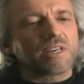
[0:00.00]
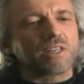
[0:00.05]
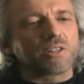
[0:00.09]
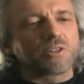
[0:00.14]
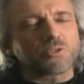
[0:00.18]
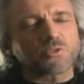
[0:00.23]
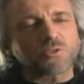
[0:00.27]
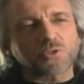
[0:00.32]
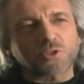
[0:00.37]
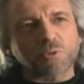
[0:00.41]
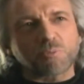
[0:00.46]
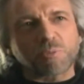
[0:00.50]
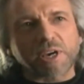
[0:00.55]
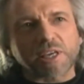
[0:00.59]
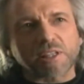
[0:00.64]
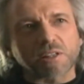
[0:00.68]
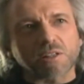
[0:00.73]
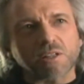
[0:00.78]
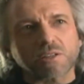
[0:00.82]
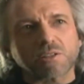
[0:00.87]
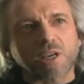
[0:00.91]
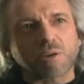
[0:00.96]
And this was the
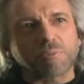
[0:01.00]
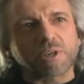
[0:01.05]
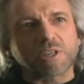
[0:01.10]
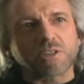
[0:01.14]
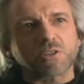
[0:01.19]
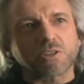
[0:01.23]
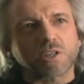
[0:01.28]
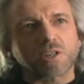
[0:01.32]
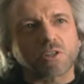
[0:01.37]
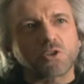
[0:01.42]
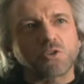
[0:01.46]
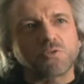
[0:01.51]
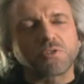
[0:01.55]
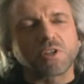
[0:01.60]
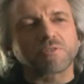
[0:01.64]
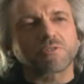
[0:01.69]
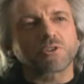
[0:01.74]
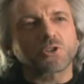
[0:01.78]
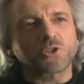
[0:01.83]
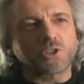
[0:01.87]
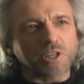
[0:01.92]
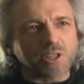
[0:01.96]
man that looked at me. He said, you've
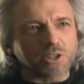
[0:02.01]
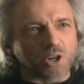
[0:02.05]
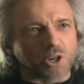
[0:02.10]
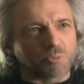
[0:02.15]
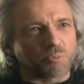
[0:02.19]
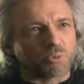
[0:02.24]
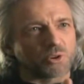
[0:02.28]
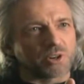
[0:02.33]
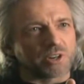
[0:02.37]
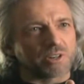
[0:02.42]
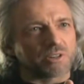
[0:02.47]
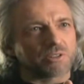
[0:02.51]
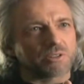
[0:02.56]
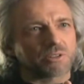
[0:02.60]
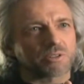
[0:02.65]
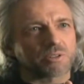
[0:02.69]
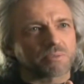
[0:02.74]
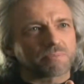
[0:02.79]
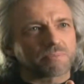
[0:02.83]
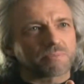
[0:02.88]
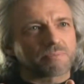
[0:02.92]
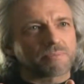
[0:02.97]
never seen our
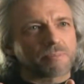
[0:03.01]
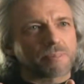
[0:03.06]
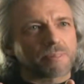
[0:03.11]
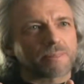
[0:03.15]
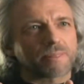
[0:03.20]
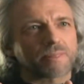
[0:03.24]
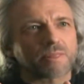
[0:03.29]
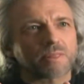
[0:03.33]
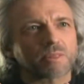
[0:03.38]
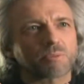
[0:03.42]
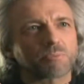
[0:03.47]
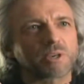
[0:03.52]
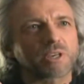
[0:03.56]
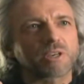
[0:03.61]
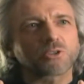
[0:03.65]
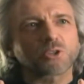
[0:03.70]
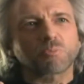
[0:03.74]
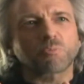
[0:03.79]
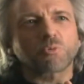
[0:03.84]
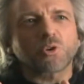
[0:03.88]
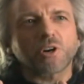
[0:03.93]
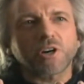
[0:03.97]
prayers,
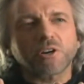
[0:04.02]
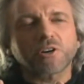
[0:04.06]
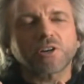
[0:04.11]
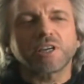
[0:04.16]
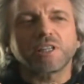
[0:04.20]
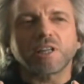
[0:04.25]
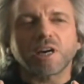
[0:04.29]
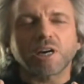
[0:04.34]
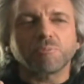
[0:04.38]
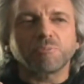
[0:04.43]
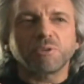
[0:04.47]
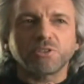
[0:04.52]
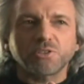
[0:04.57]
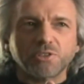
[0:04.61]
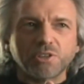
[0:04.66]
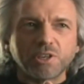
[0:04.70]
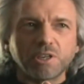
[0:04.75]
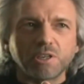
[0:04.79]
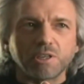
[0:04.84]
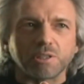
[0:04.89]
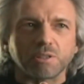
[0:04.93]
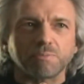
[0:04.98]
because a prayer cannot be
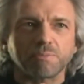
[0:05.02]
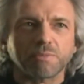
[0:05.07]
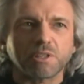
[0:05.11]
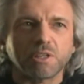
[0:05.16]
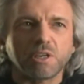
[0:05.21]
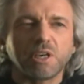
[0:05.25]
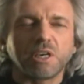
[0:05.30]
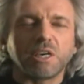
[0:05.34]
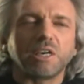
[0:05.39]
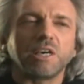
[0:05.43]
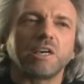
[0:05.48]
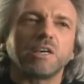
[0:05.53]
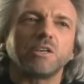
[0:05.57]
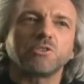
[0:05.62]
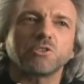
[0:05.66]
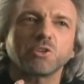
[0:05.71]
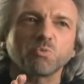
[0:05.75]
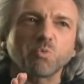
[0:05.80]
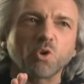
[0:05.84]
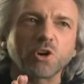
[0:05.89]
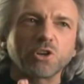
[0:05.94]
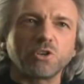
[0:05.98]
seen. He
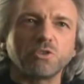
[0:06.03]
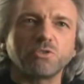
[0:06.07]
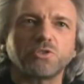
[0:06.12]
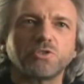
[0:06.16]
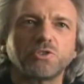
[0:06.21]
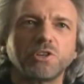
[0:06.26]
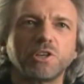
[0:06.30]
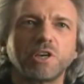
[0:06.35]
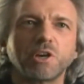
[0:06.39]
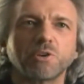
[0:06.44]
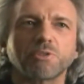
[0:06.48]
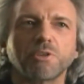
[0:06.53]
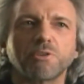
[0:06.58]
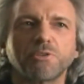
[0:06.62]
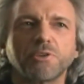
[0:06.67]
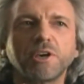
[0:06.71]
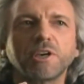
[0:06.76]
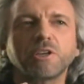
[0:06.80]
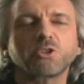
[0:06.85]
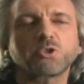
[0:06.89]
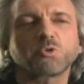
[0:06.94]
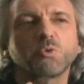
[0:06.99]
said, what you see are the
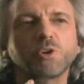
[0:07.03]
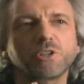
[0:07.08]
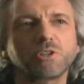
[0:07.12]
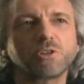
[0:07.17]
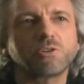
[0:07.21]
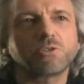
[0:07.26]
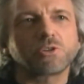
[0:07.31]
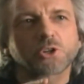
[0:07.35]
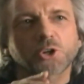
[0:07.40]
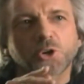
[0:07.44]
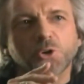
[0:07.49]
things we do